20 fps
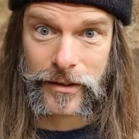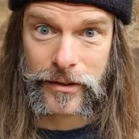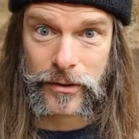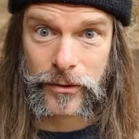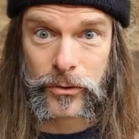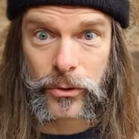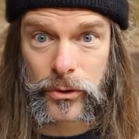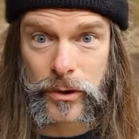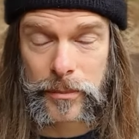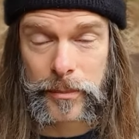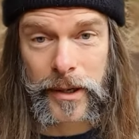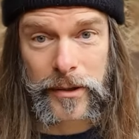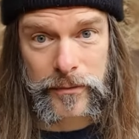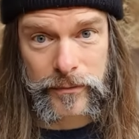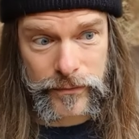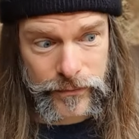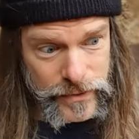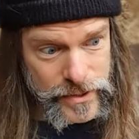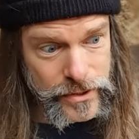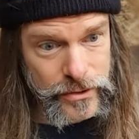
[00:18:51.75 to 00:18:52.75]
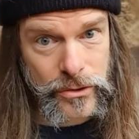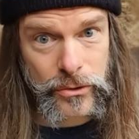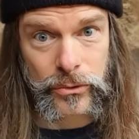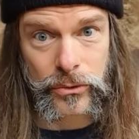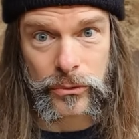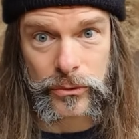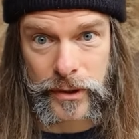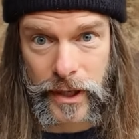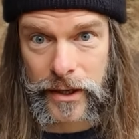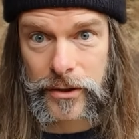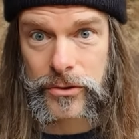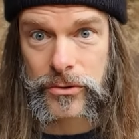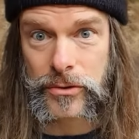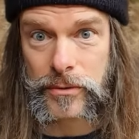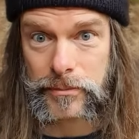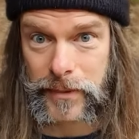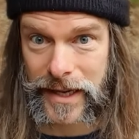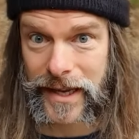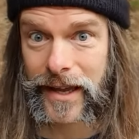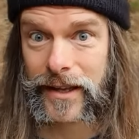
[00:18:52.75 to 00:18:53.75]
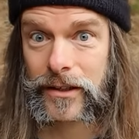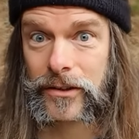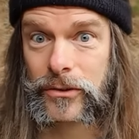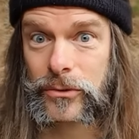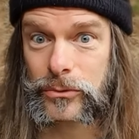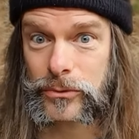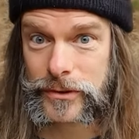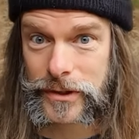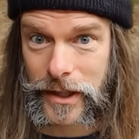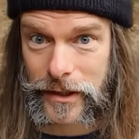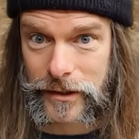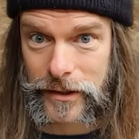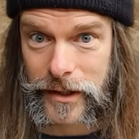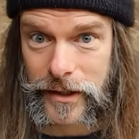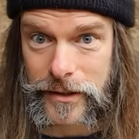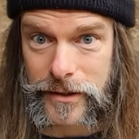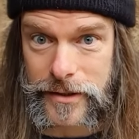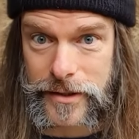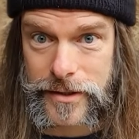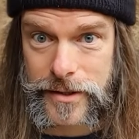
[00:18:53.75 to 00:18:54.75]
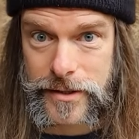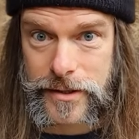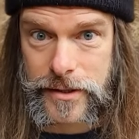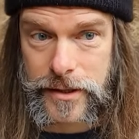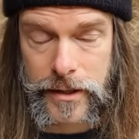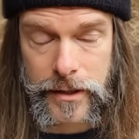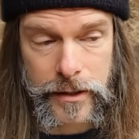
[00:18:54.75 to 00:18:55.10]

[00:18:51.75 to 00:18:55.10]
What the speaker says: I'm talking about physical, natural, mechanical techniques.